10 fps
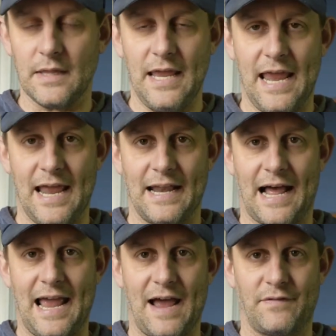and
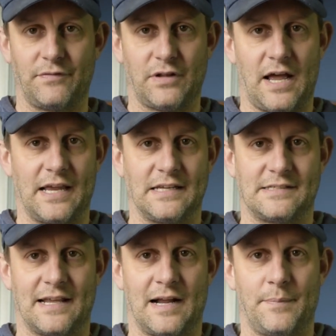I have a vlogging
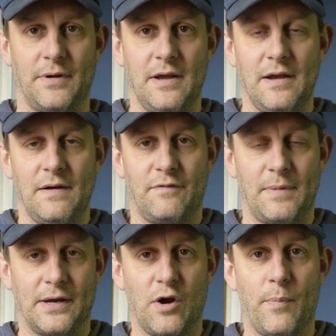setup for
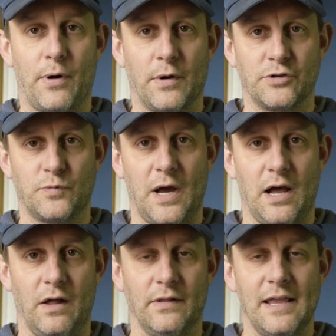my GoPro as
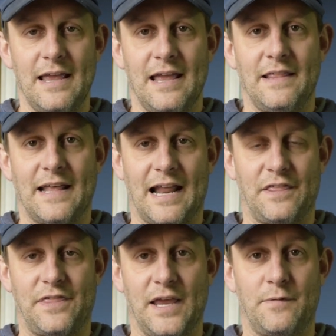well that
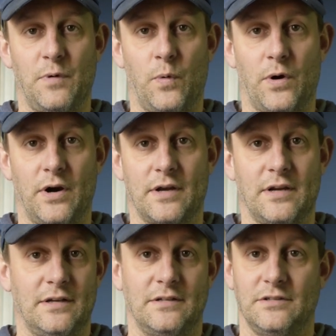I think will
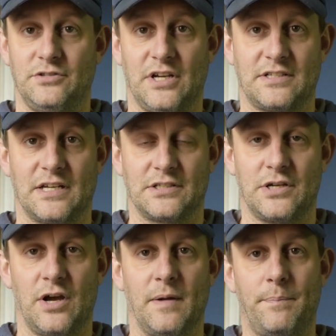work just as
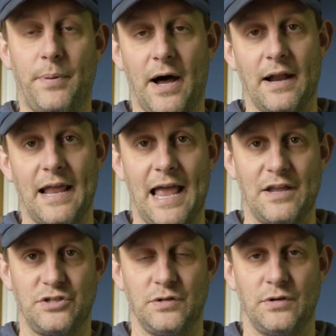good. But
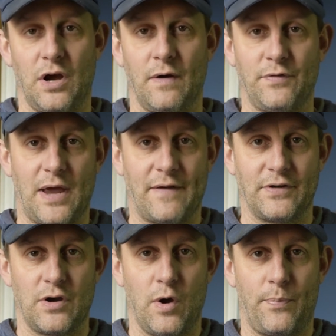as you know, if you
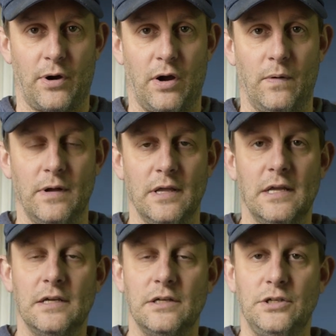have a GoPro,
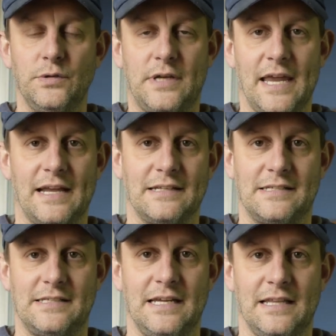you can't
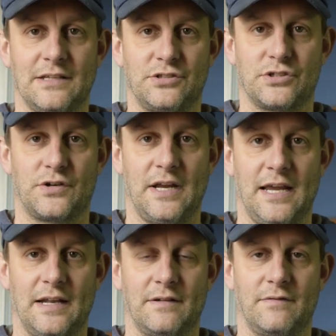see the
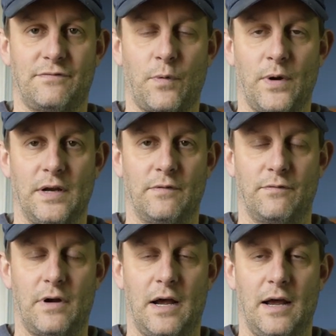screen for what you,
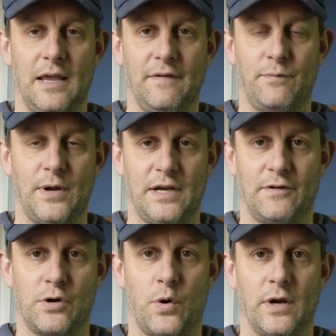uh, if when
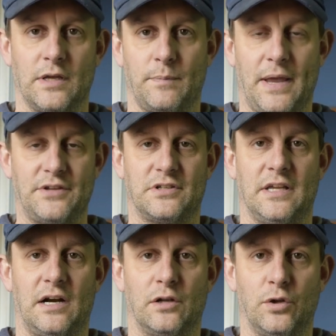you're recording. You
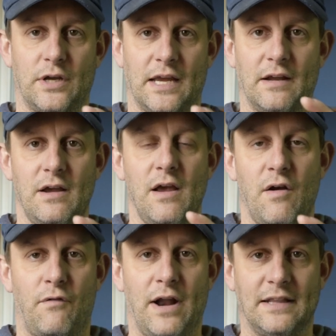basically are looking
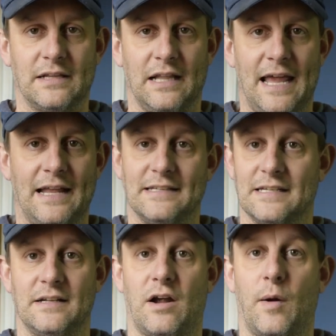right at the lens
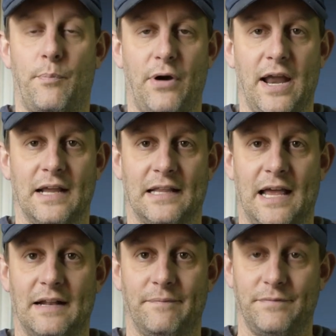and are praying
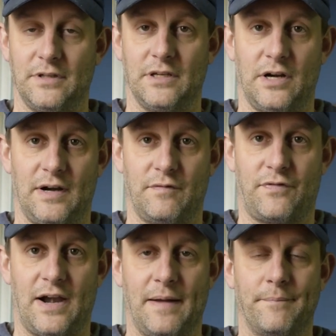that you're in
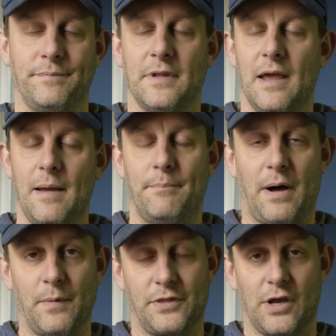frame.
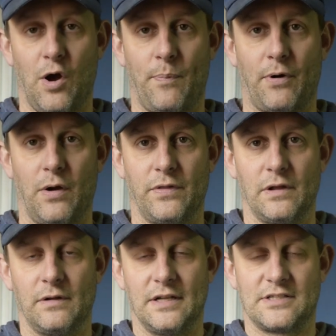But with the GoPro,
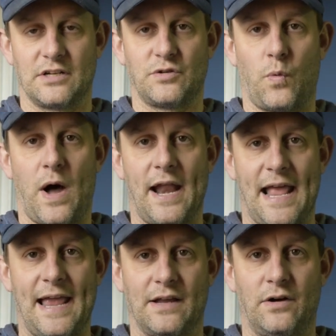the, it's such a wide
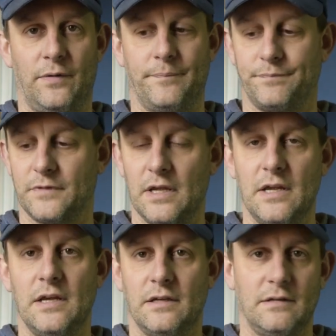angle,
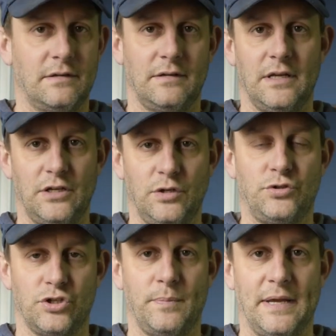it, you
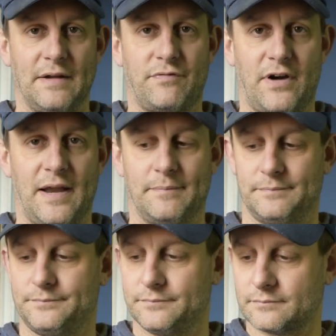should be in frame.
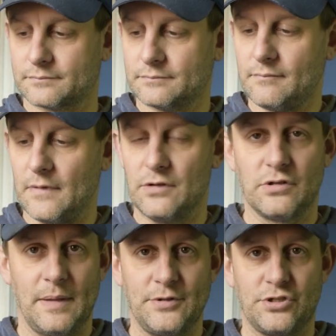
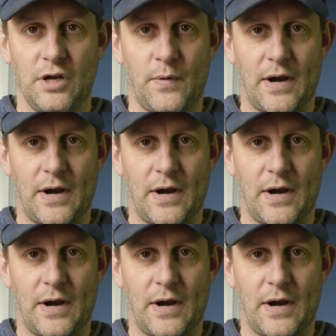So let me show you